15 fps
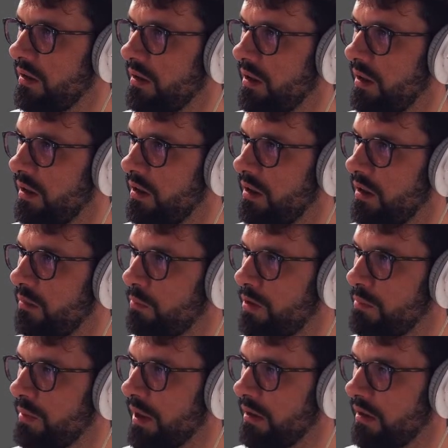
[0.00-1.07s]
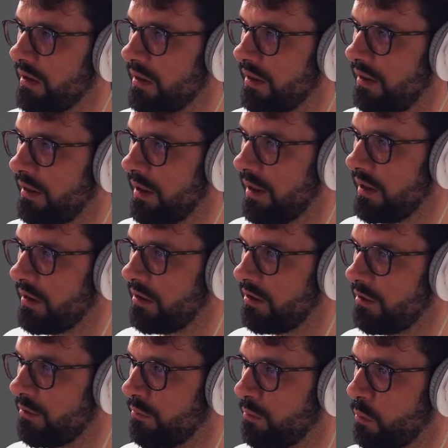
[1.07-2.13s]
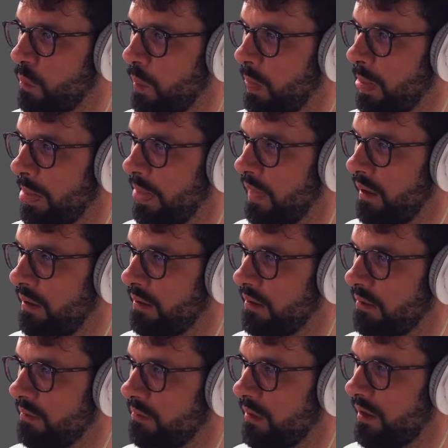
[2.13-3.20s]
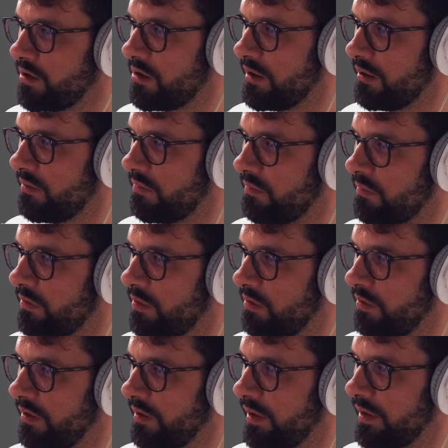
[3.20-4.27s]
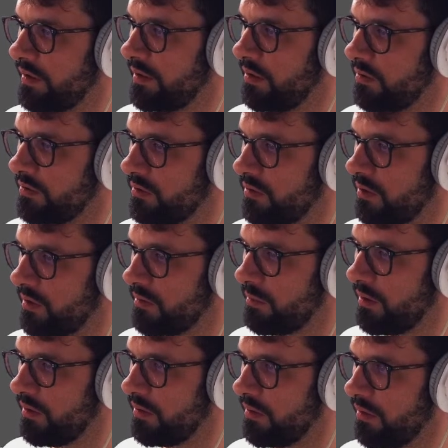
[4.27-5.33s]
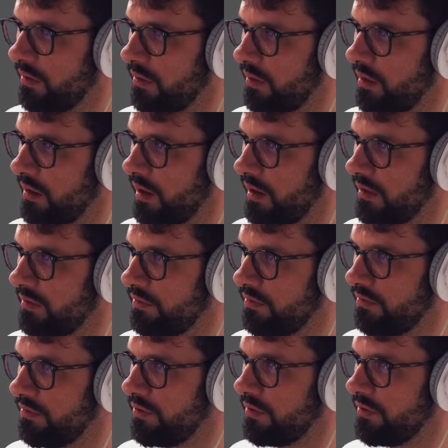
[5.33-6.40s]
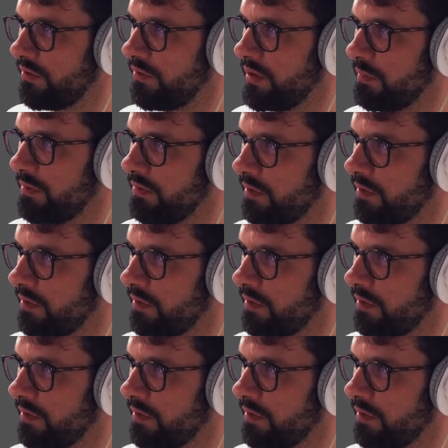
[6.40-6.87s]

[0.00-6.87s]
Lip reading: I prepared a little thing. Well, actually, two things I also talked about on the last few streams.